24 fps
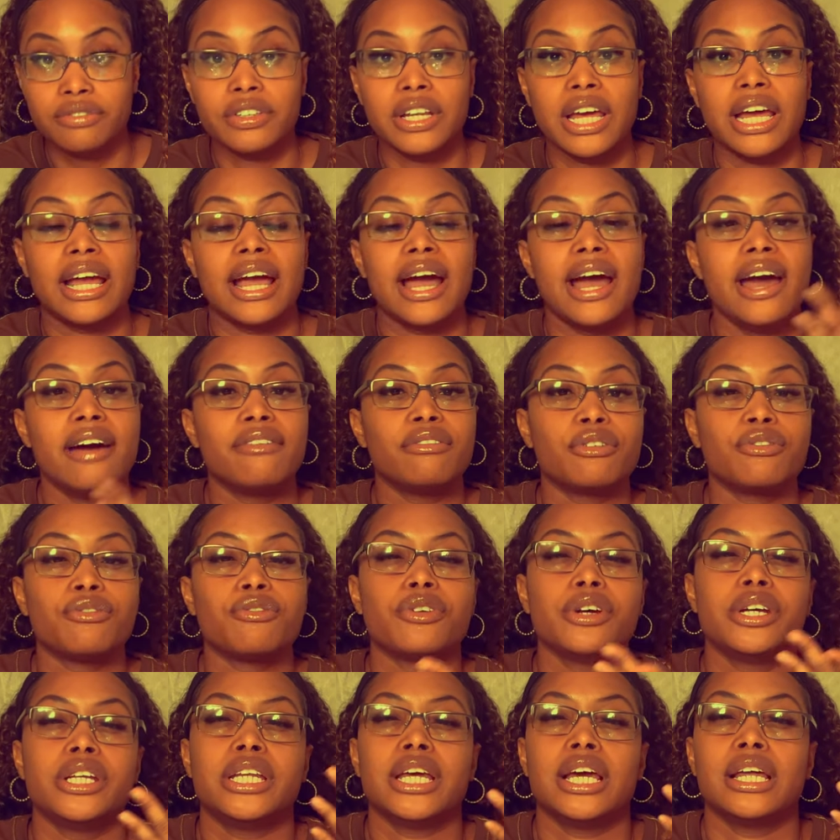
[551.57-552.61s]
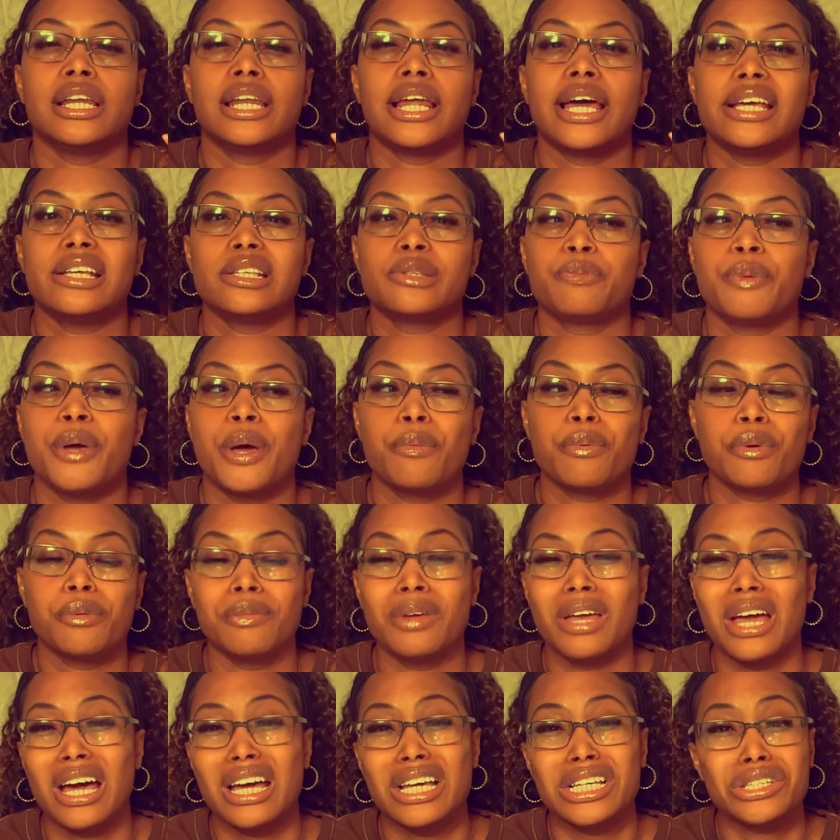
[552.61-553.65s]
like I have a friend that likes
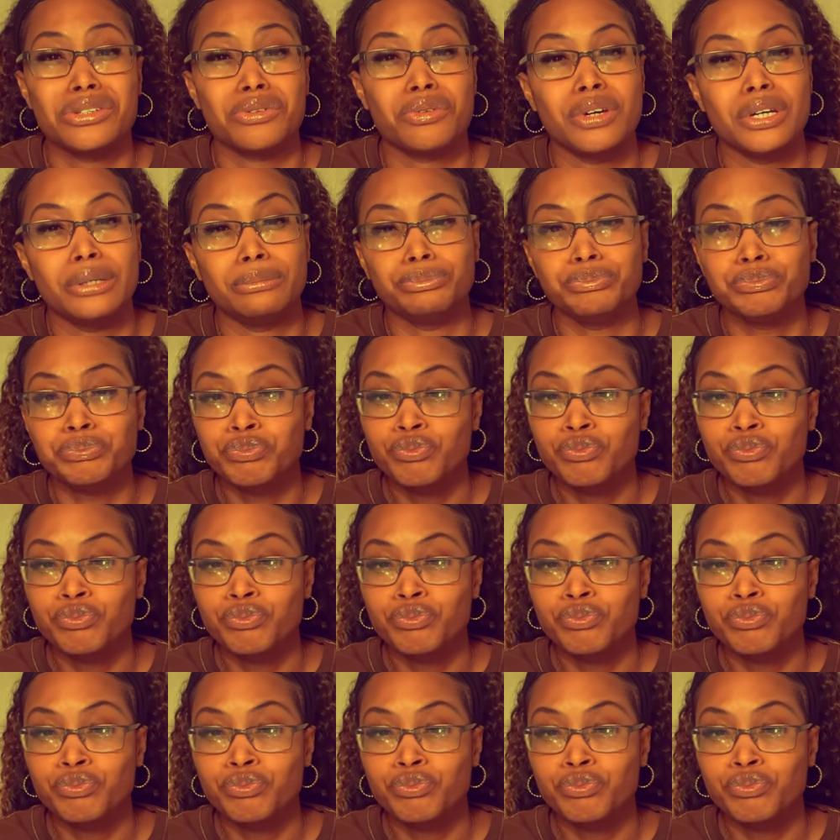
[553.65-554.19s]
peppermint ice cream